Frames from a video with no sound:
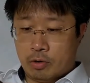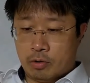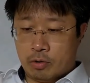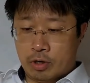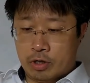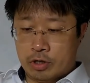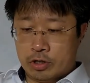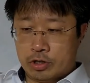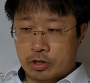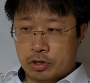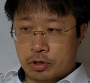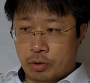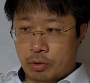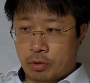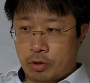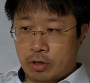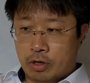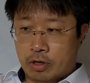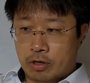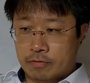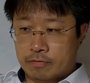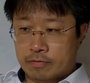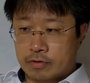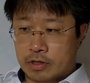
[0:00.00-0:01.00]
or
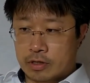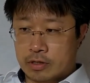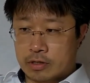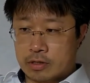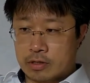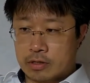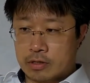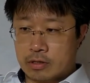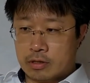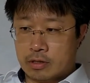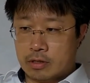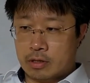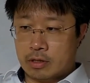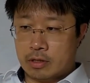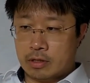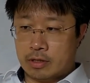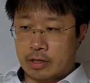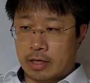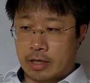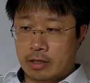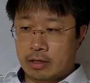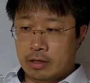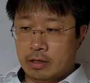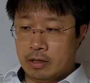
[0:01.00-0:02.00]
shorter of this,
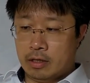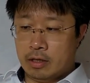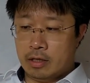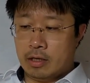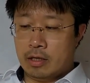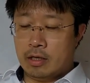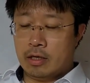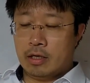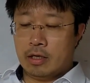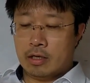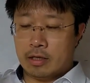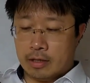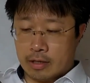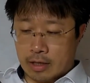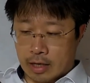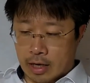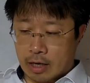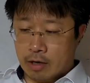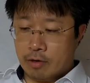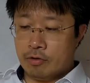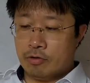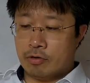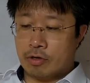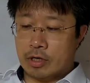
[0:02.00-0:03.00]
then
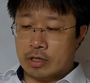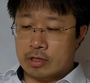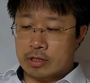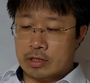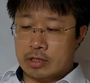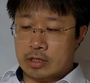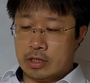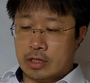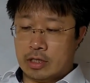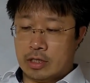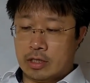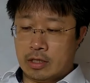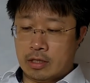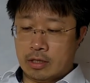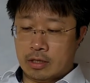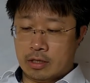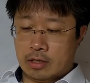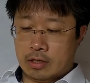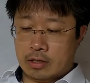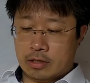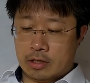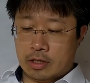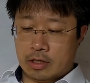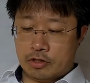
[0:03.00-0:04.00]
now you can
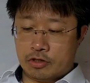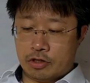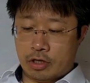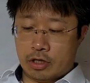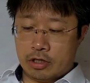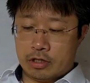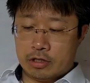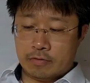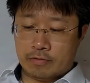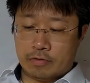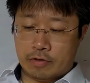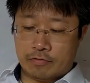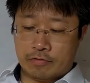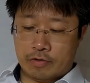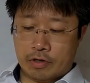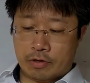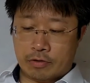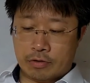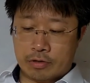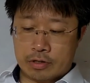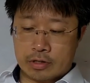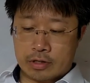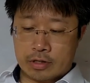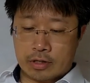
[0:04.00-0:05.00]
see the change of the
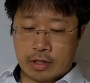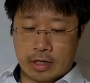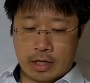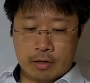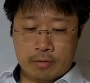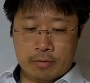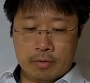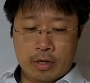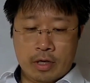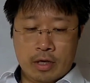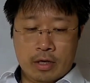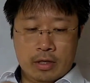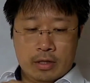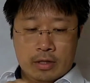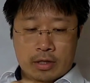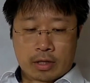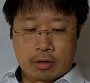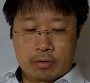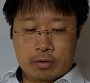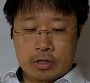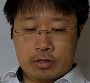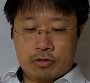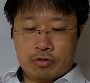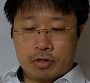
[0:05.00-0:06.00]
frequency. Now
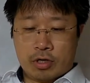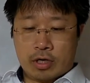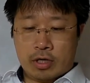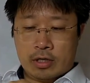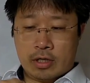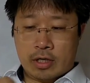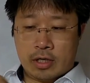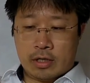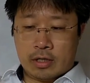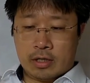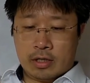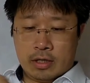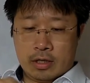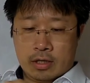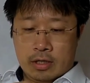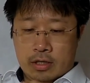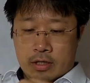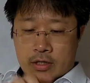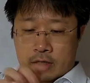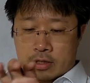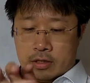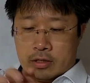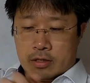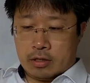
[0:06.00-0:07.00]
this you cannot.
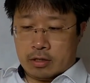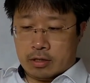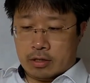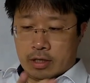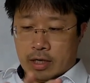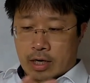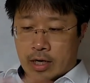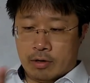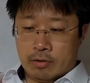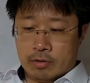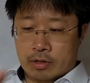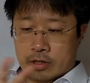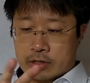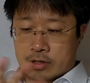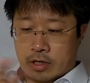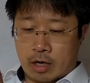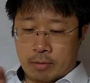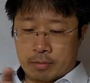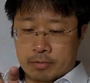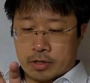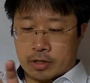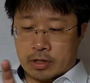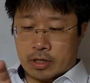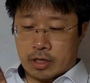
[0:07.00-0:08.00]
Now this
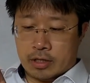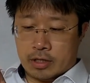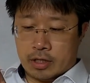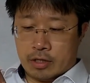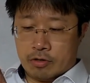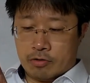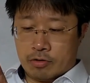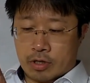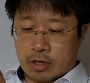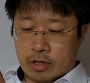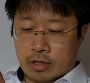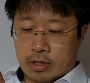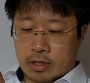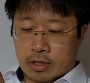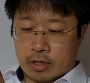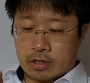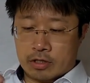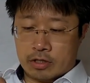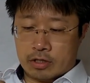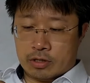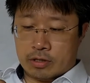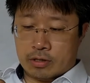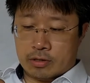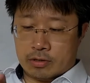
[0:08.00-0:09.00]
object you
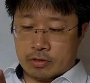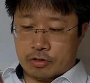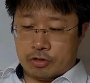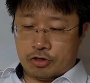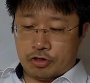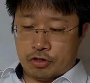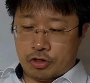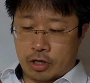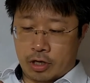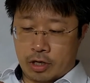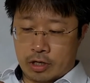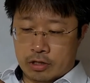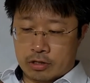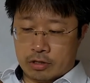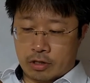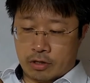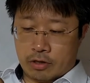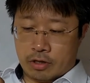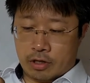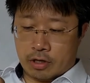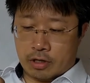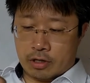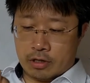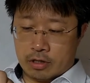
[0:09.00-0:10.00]
cannot change
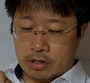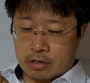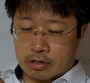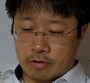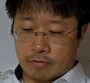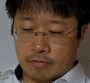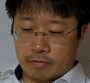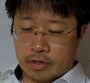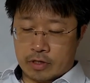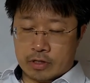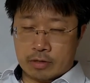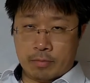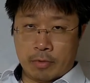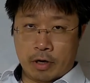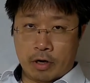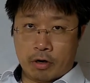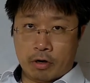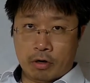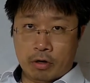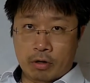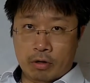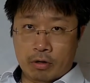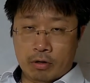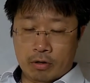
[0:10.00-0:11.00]
the thickness of this
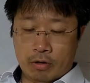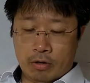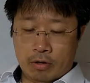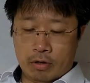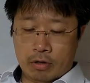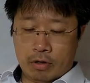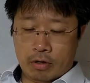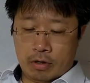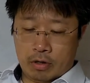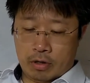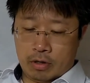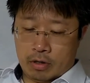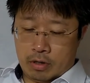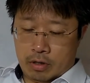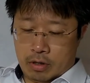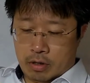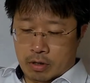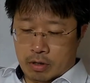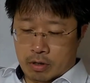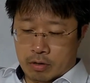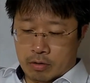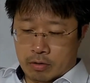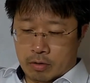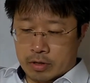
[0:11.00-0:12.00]
metal,
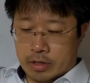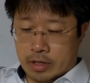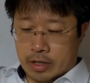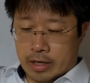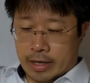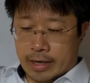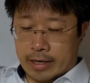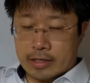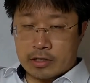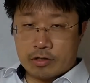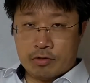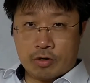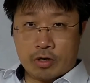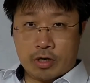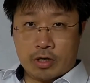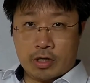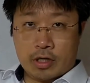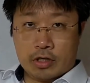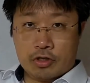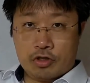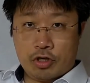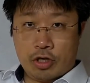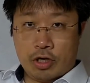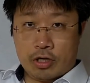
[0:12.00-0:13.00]
or the length you
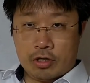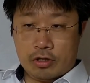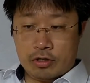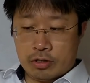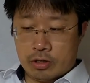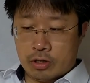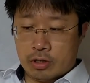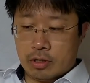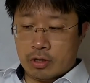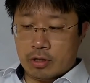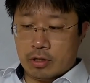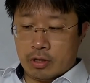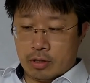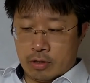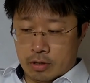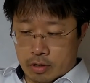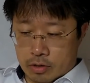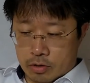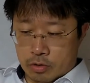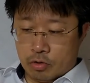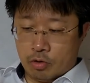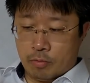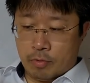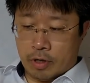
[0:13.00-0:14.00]
cannot change.
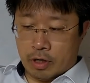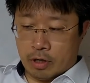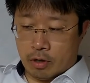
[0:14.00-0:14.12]
No